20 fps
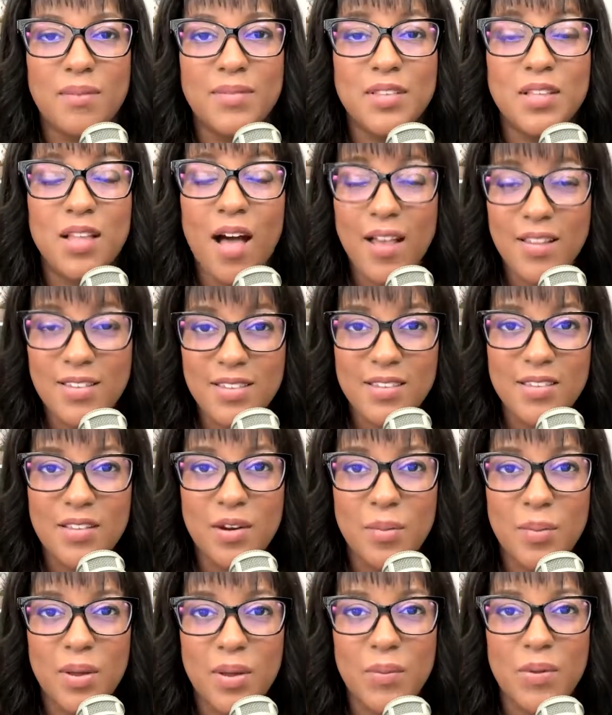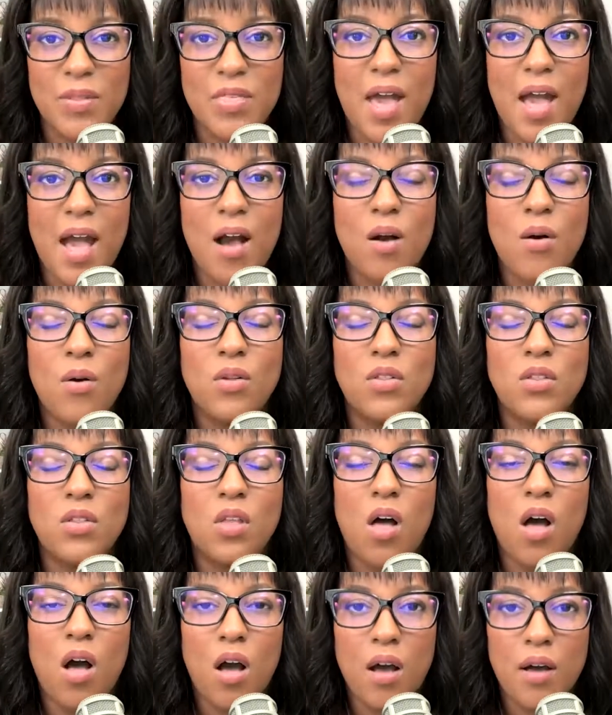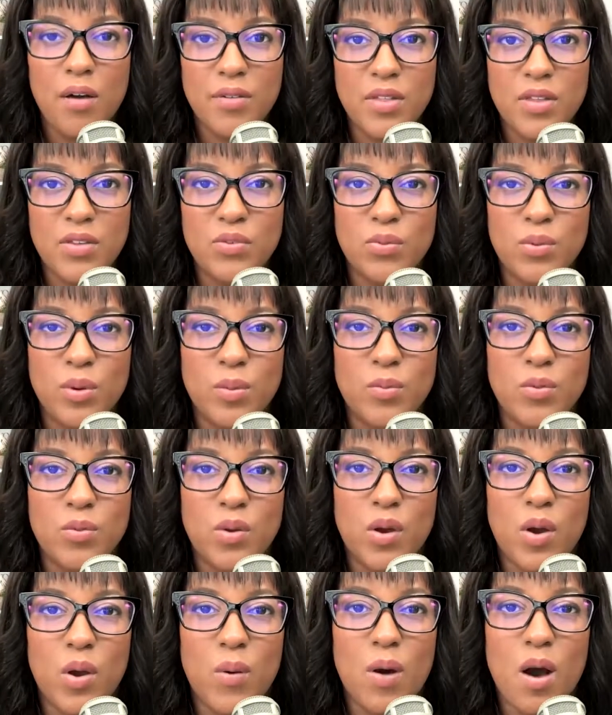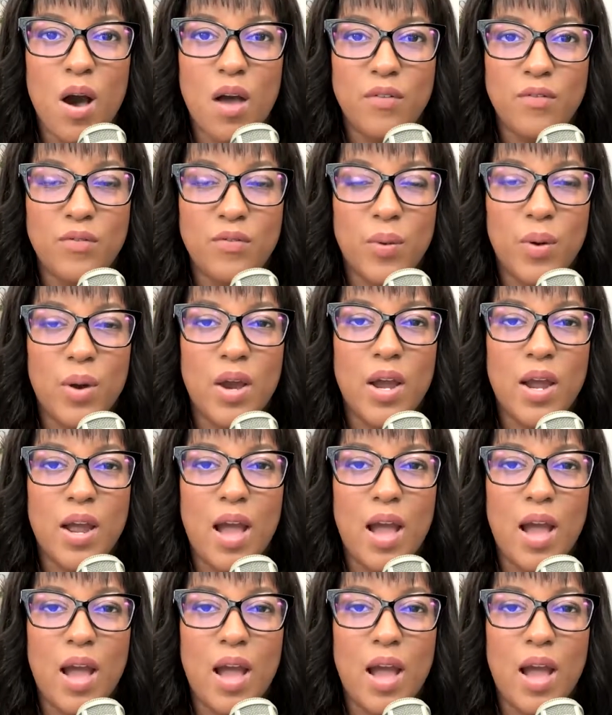lost a little bit with how long these rooms would go on for,